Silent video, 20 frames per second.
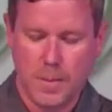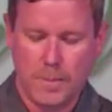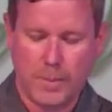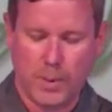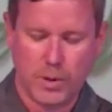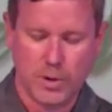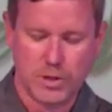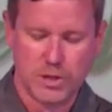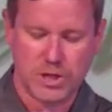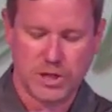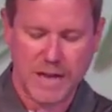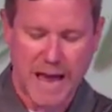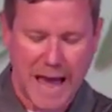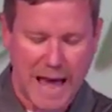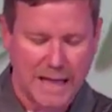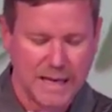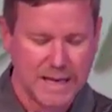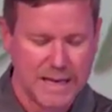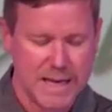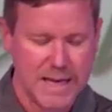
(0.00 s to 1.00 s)

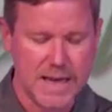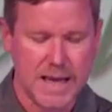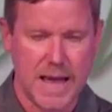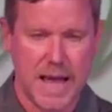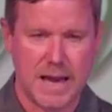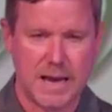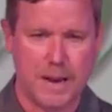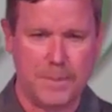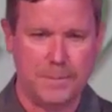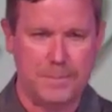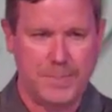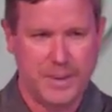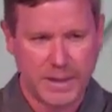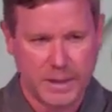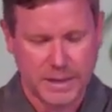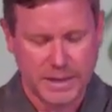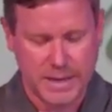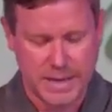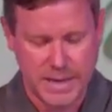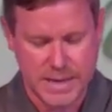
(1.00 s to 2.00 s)
personality and
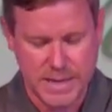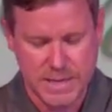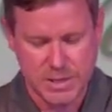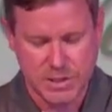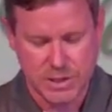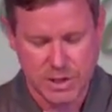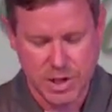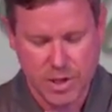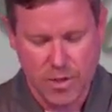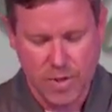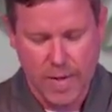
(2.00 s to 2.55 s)
abilities